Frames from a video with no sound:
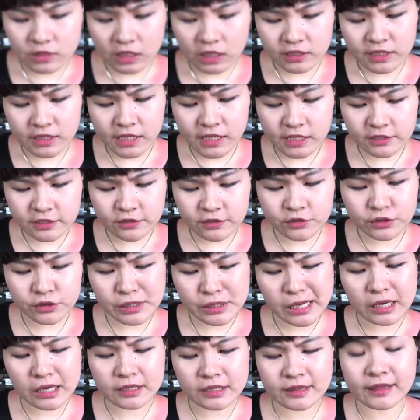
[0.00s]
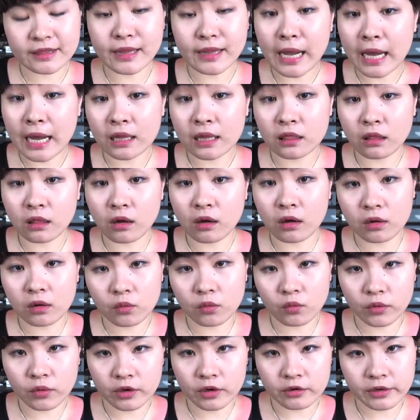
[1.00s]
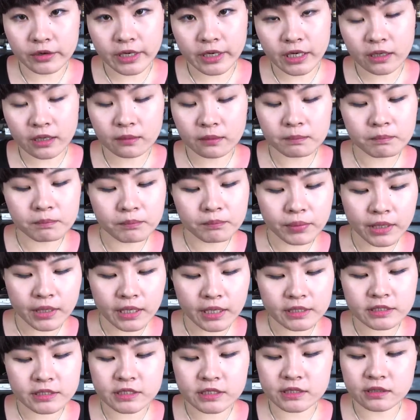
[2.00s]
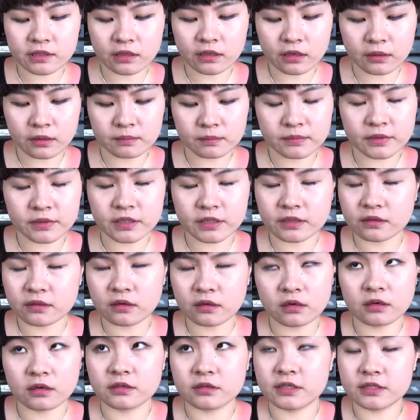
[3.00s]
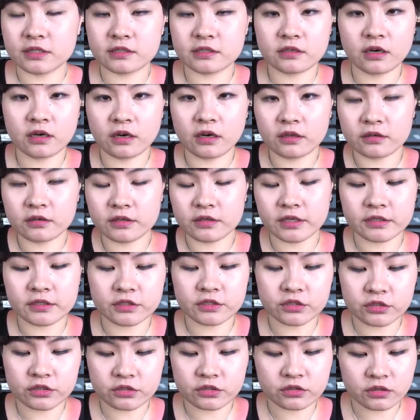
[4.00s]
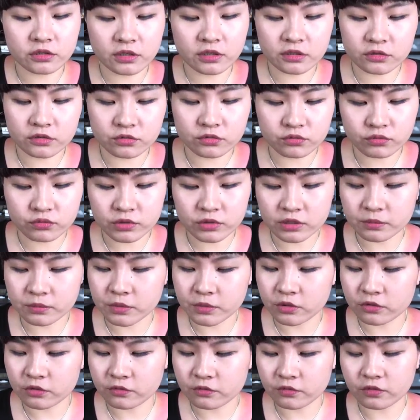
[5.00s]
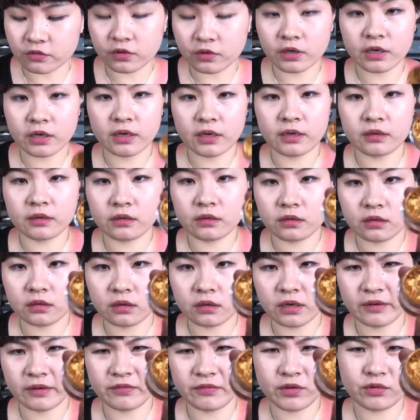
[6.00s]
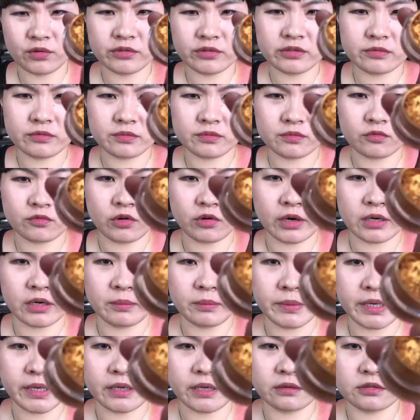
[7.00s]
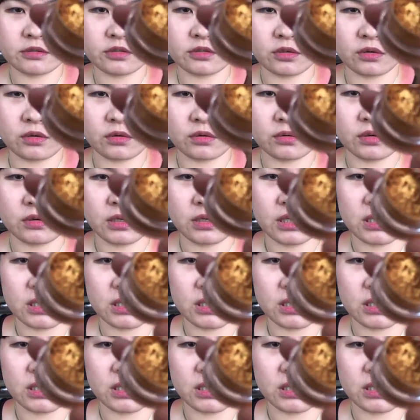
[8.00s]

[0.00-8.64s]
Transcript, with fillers: these are not that long wearing, but um, uh, this color, it just is really beautiful. And I've used quite a bit, so